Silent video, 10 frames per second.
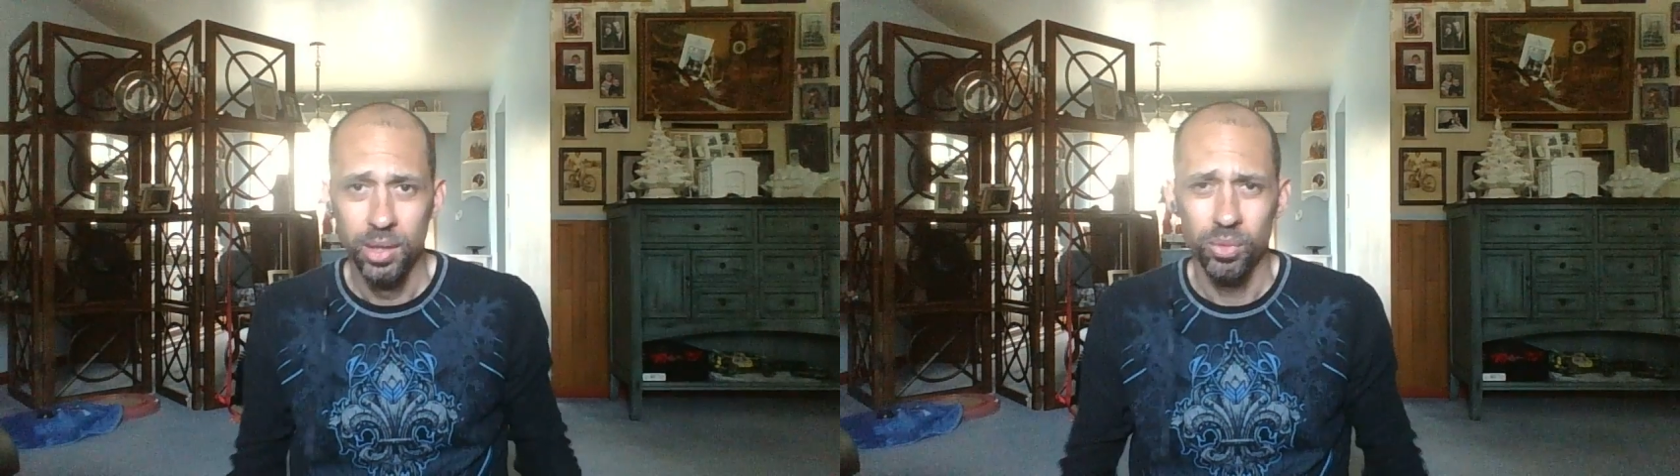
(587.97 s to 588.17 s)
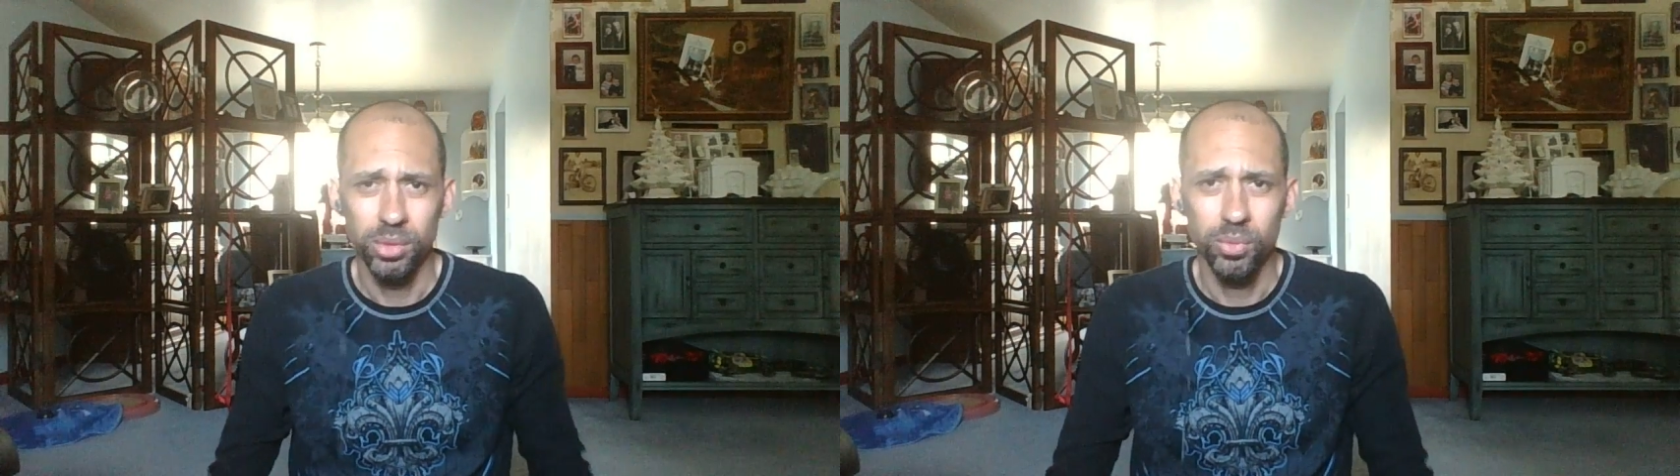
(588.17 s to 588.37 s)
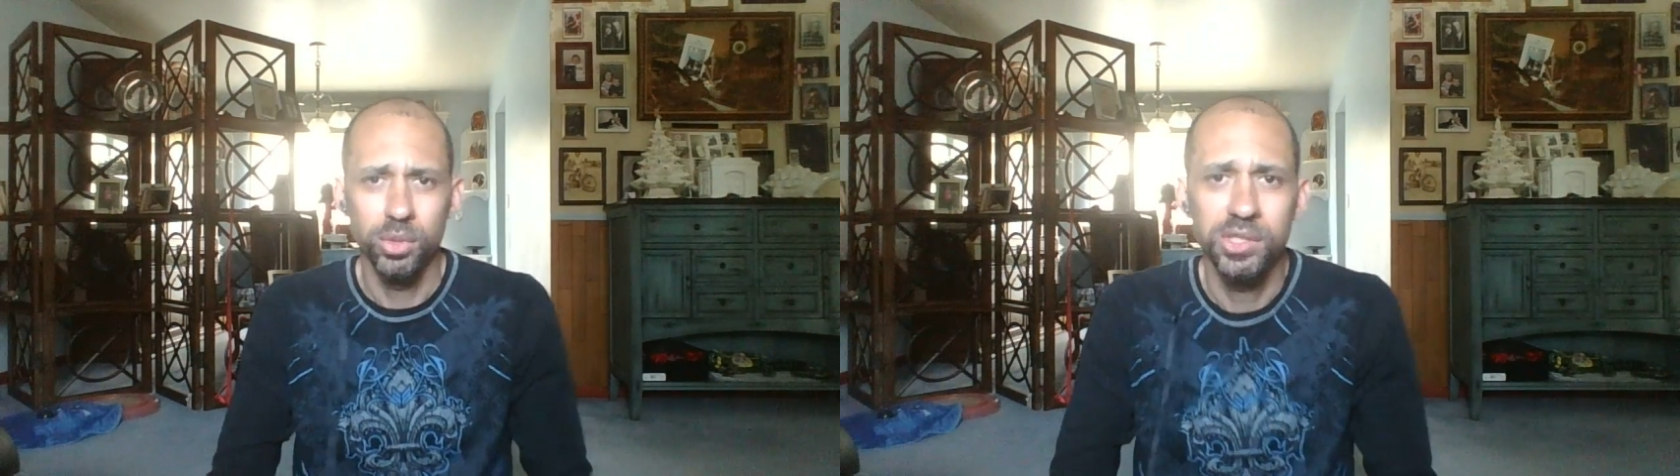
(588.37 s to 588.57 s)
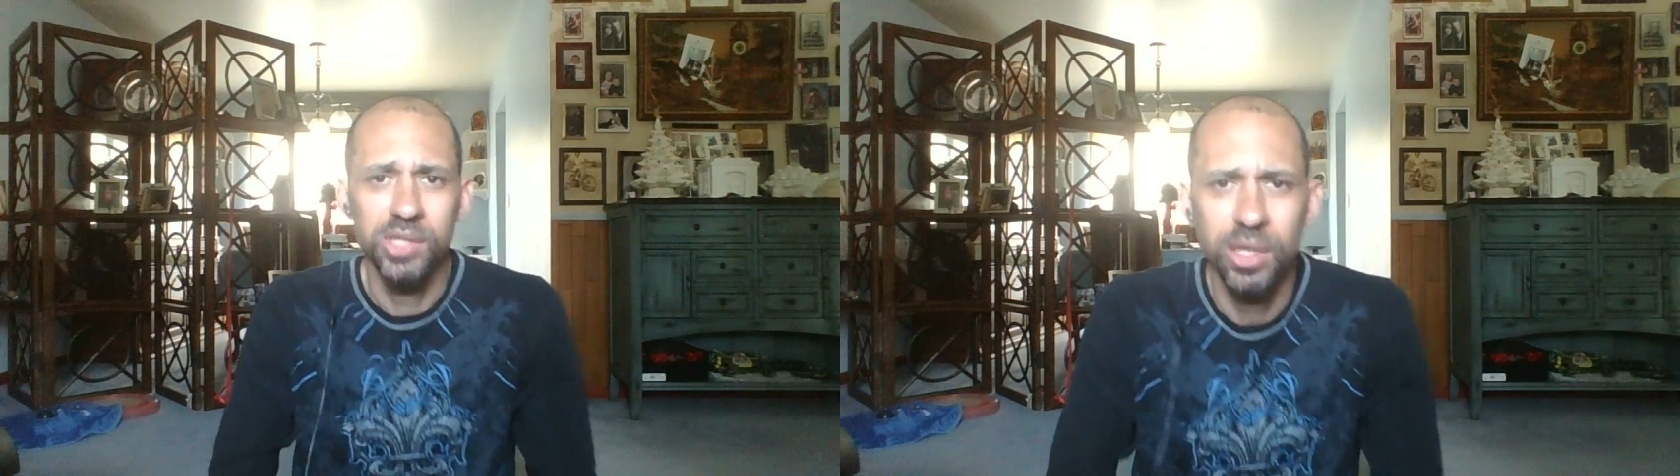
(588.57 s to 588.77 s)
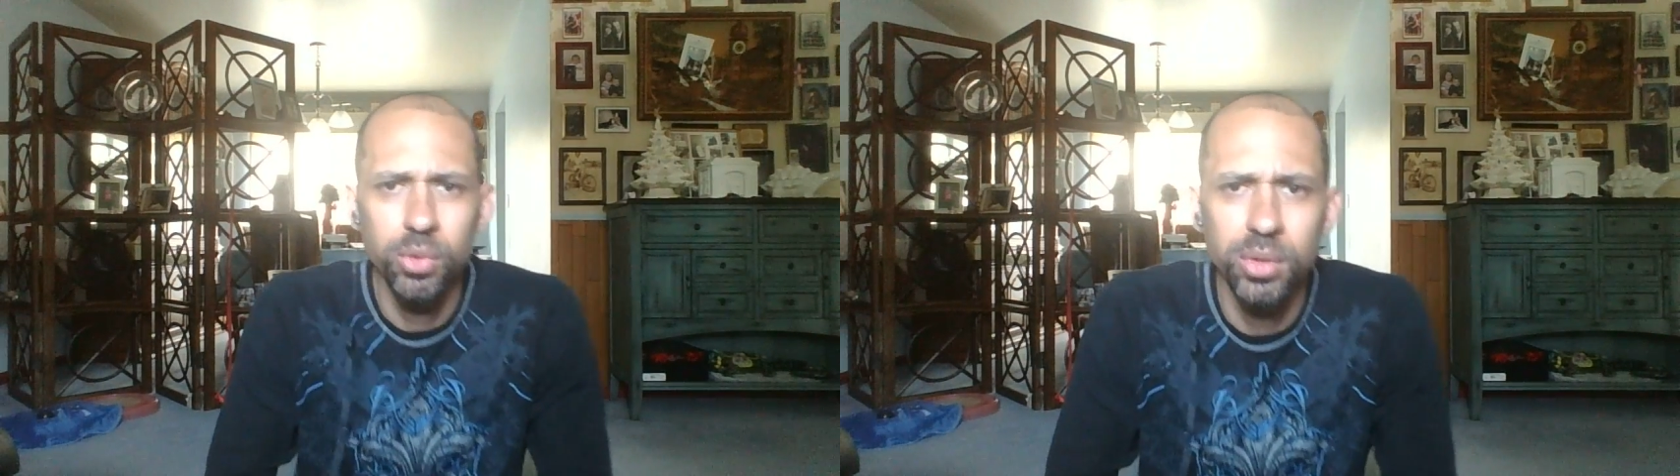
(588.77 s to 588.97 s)
we'll
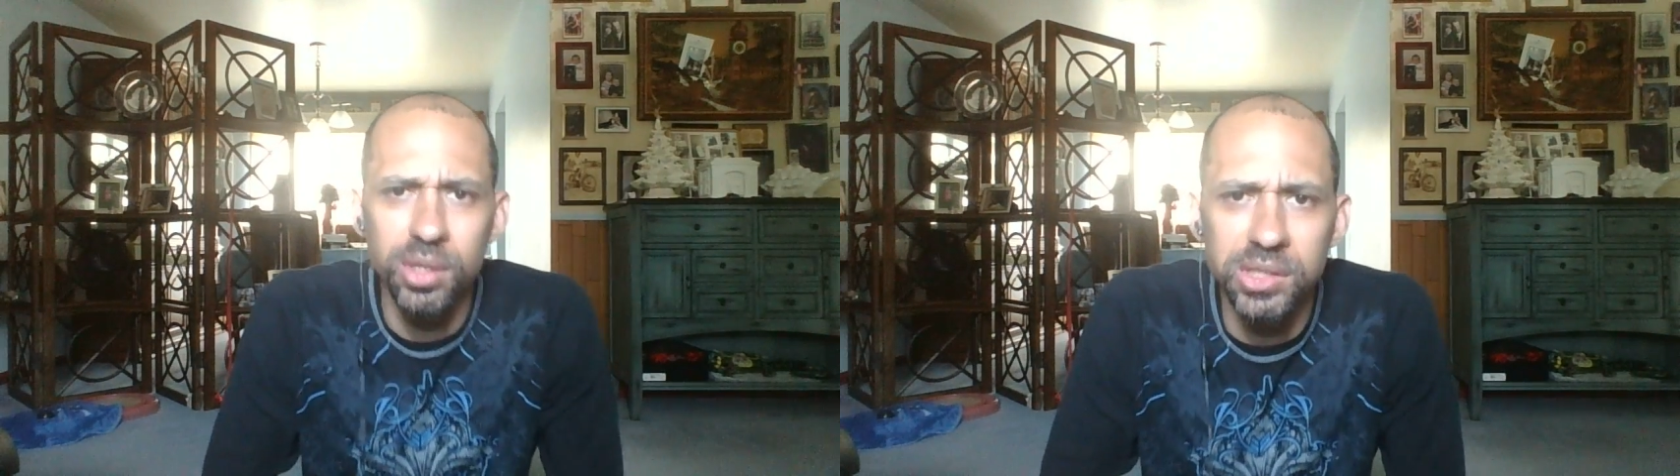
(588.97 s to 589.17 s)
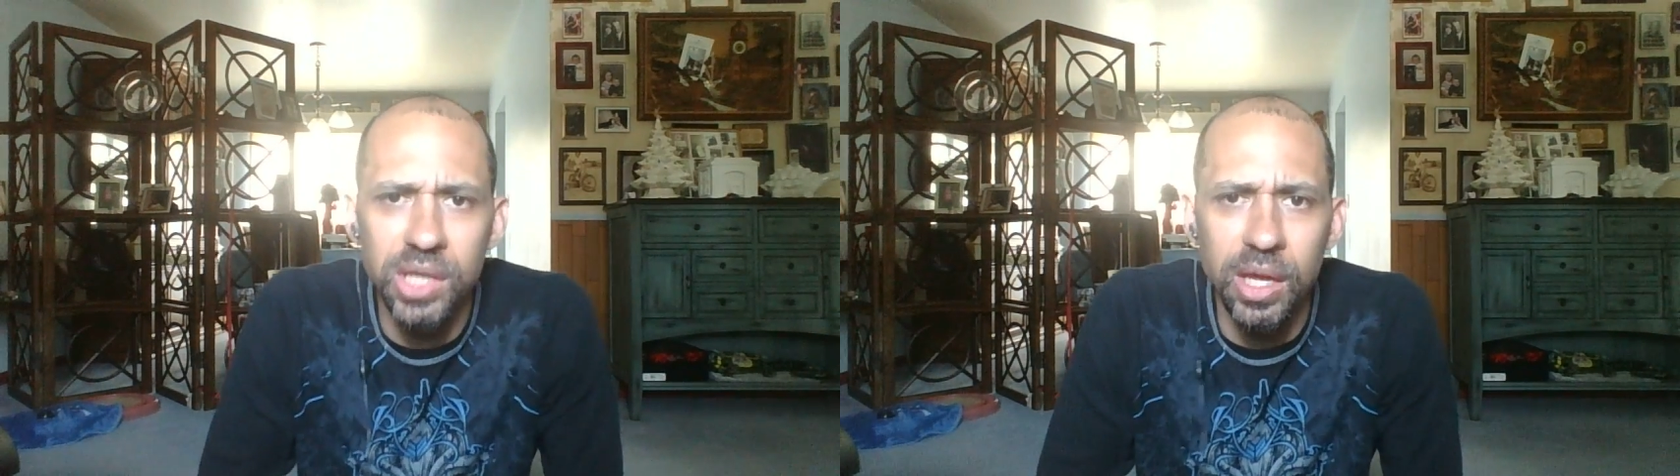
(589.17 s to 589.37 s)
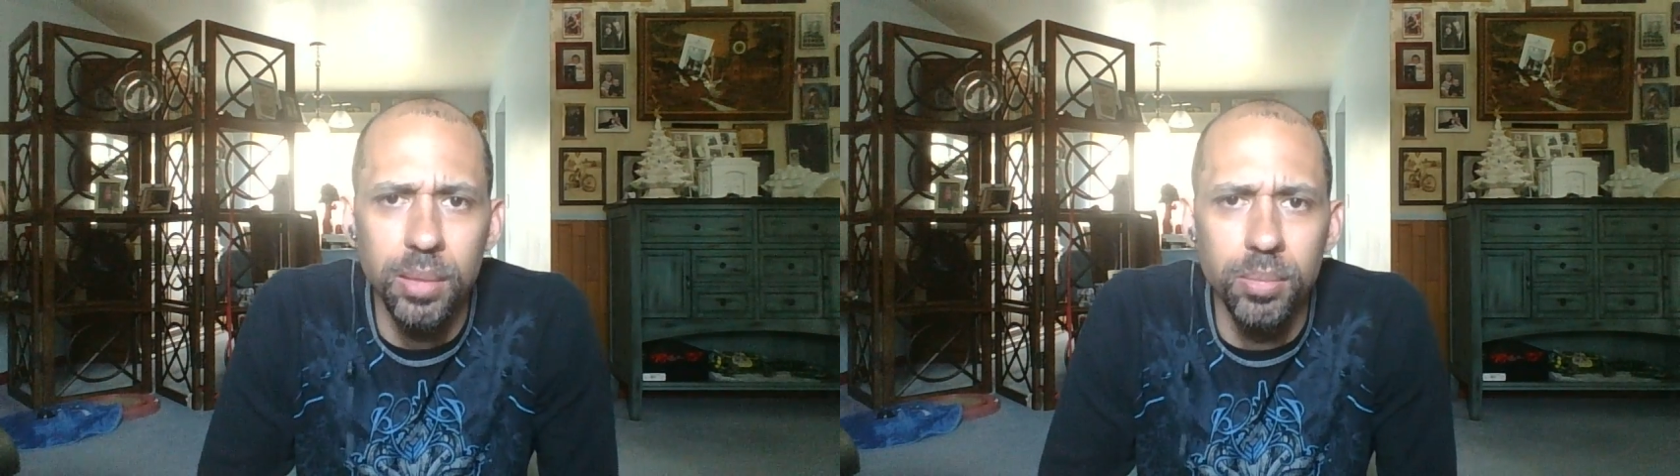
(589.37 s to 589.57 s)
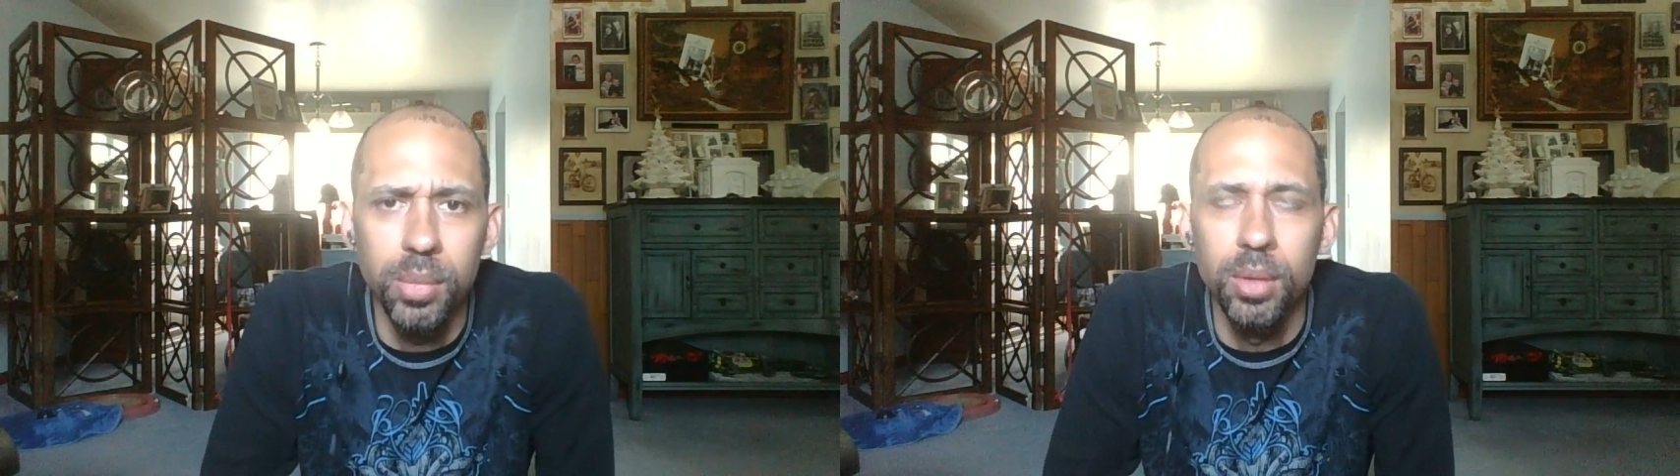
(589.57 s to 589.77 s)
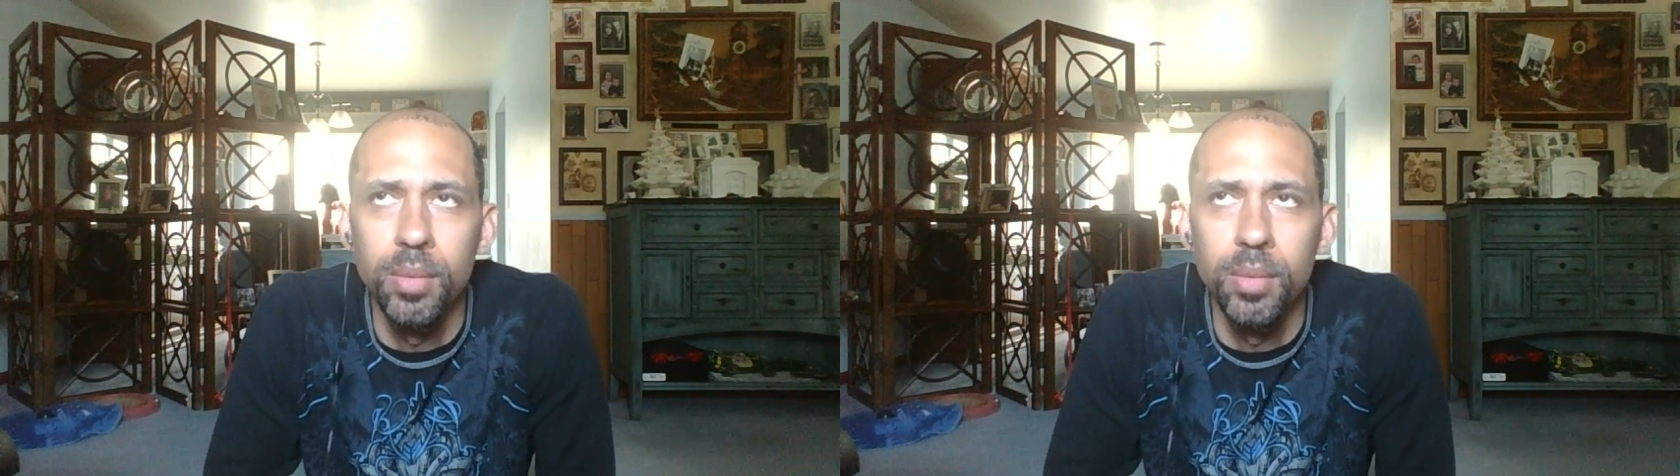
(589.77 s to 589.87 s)
stick with the same